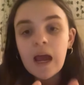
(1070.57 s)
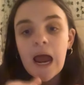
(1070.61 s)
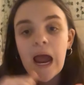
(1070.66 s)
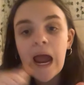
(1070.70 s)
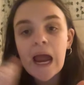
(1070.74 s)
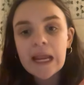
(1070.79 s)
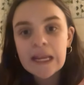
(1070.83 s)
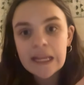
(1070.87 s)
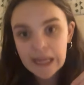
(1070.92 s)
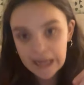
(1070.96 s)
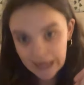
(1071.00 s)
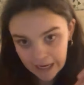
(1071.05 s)

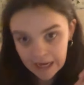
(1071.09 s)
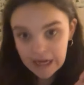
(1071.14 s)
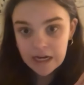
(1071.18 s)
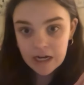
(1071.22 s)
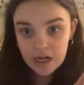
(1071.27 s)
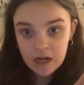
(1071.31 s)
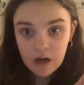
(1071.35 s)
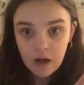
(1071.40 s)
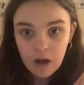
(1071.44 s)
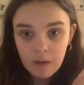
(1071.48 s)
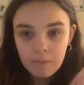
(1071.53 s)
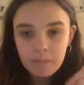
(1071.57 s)
I ate
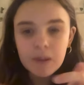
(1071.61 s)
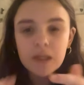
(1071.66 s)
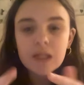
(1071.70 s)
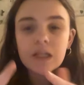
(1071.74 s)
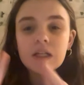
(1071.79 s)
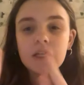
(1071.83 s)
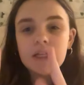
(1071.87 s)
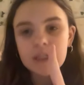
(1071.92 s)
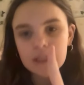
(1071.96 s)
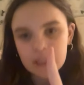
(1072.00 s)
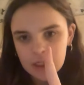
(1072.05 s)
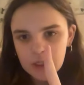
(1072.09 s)
it up,
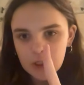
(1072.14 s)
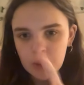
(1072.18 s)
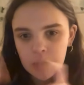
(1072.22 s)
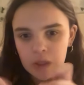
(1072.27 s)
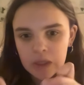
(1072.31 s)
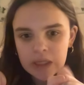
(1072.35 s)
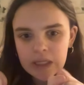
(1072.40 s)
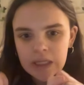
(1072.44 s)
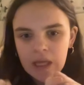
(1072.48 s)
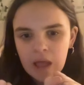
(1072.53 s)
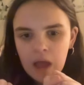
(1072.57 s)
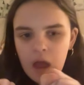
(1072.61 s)

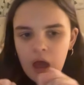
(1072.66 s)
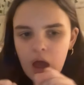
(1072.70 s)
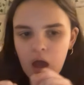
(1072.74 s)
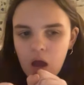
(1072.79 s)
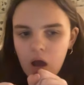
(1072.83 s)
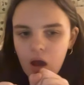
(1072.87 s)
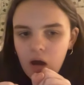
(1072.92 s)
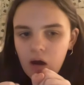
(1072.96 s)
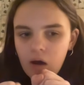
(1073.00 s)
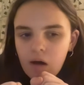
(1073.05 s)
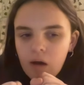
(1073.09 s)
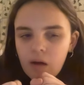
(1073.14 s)
literally.
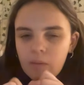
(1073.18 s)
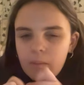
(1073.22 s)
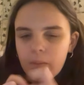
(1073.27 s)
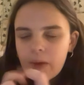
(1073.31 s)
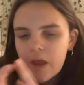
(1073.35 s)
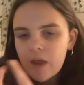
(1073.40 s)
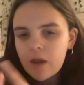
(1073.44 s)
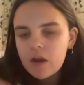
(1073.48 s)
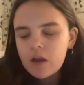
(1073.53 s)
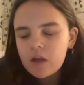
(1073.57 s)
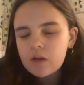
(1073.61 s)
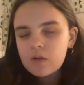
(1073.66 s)
Um,
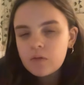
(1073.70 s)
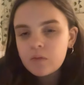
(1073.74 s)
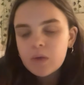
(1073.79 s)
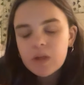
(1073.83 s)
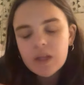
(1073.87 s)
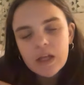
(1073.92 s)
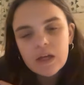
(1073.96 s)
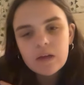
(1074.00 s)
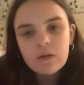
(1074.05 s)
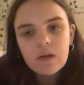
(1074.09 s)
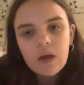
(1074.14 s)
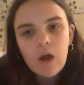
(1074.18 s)
and we
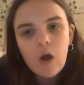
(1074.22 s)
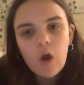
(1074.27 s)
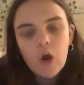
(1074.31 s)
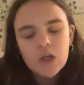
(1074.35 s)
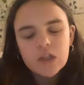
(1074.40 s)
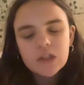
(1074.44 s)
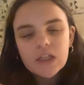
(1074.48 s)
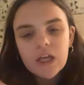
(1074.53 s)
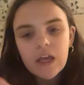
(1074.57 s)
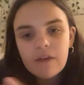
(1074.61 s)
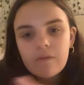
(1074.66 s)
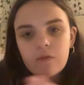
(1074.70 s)
like
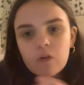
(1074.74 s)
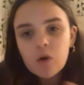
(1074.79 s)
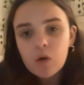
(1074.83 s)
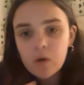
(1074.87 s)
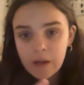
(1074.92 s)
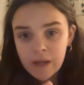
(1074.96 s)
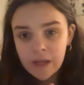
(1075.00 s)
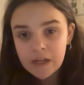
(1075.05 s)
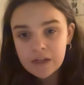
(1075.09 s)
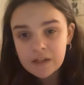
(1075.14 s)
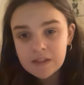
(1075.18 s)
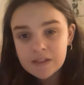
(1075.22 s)
hardly ever go
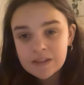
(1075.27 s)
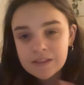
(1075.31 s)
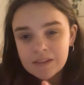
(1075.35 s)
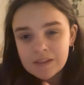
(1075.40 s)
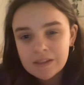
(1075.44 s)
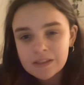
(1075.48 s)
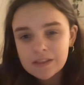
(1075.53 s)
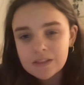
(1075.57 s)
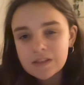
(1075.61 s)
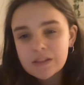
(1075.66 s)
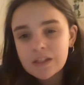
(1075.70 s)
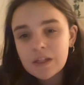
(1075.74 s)
to Andy's
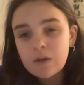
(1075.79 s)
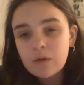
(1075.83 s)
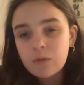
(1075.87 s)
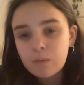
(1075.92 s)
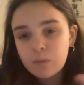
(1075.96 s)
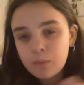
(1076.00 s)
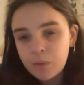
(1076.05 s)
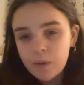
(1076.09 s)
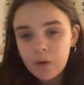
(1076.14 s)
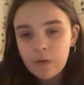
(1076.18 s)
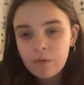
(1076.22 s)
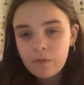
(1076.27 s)
because it's like
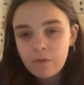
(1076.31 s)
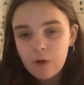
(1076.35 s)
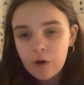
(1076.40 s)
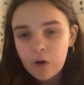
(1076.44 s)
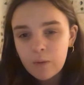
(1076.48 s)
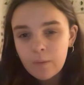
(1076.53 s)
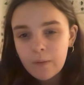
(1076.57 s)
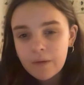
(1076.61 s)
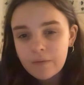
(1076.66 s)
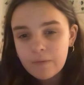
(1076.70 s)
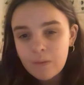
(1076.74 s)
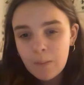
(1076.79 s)
real far
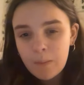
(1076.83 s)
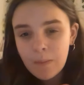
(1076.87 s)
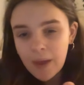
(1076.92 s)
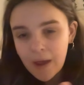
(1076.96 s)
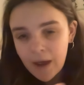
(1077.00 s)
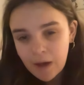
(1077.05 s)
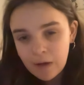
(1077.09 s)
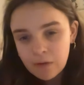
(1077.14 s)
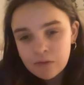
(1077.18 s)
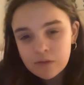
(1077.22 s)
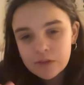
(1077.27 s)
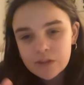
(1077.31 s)
away from the
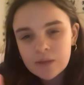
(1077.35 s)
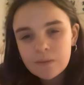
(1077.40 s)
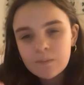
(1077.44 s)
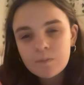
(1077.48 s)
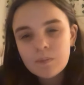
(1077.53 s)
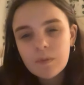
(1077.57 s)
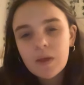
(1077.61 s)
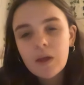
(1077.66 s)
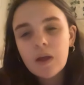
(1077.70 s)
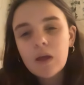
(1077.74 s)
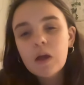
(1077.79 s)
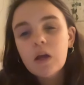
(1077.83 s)
house.
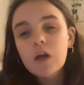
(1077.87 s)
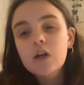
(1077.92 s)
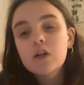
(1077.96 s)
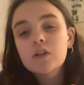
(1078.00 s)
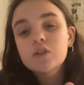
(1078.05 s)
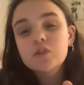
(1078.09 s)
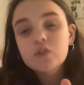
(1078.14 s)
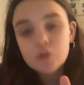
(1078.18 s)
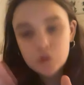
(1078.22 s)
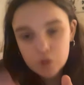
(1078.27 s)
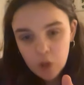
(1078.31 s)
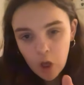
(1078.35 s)

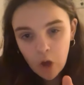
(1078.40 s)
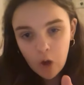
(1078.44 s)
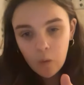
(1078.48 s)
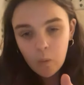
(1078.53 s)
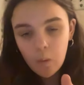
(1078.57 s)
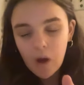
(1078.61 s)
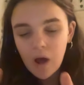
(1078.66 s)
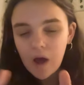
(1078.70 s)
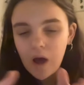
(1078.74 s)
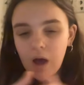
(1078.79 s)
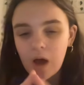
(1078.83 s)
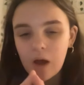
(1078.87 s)
So
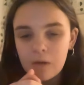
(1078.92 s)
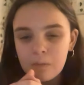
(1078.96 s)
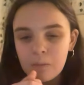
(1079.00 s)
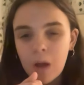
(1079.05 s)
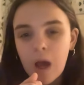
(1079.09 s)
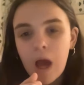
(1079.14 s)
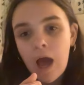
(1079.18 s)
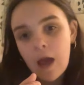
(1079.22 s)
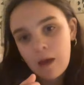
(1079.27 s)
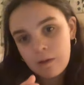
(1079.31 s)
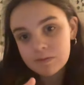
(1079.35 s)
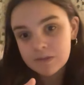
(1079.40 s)
um,
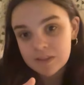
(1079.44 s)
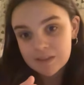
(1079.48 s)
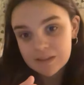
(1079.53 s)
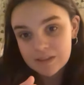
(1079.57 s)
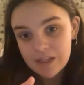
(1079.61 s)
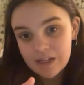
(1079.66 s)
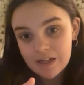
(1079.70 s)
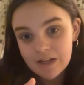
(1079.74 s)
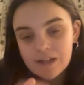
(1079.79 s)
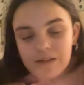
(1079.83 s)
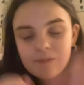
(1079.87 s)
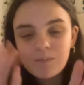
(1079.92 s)
I was
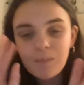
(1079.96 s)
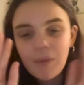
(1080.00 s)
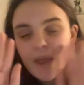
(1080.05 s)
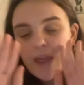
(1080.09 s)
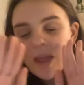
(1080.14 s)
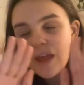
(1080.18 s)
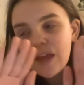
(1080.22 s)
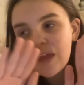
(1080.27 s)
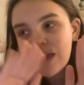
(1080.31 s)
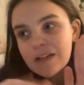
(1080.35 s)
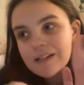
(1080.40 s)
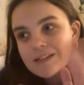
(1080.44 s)
excited,
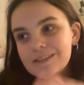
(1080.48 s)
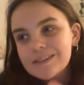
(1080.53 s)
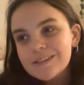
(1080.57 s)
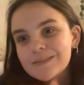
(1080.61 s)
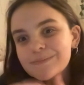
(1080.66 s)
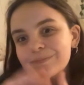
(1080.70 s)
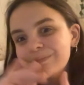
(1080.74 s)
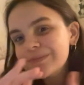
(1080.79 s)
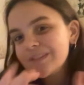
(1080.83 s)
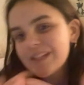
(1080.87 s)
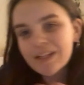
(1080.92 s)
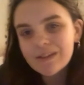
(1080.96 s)
and
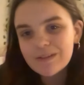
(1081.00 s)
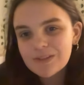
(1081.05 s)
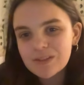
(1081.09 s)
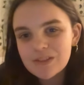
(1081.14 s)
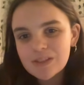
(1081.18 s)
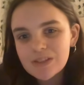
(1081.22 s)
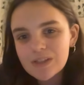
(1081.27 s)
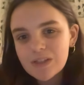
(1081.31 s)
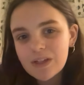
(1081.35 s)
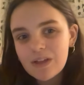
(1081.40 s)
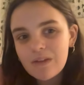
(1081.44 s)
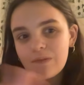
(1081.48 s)
it was
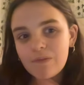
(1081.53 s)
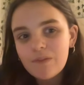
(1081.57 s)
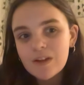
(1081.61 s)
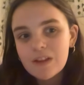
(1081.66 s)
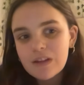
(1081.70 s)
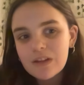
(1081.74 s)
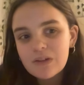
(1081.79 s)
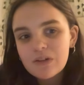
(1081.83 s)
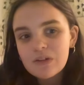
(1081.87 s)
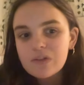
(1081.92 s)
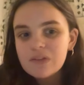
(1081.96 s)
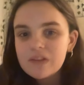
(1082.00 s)
just like a fun
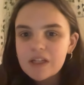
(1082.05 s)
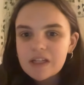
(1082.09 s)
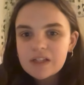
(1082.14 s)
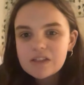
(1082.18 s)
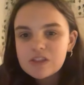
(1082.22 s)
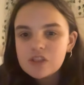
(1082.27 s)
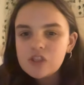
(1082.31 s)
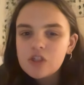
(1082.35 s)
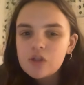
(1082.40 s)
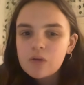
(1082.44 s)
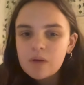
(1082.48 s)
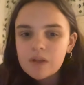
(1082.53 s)
little thing
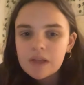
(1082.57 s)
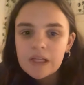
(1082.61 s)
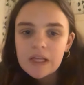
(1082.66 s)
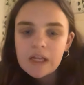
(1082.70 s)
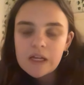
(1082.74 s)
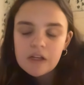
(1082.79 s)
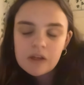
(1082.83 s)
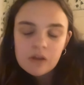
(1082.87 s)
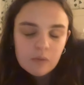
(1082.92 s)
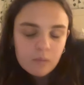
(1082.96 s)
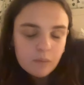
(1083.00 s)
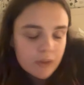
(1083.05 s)
to do at the
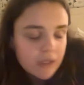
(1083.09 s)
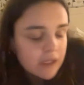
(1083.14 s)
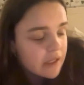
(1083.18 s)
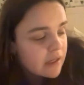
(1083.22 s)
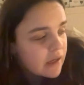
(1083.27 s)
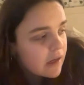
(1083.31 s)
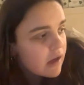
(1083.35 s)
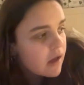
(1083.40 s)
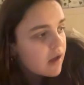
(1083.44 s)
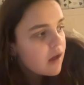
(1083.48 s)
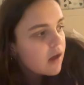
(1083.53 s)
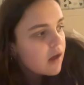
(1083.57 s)
end of the week.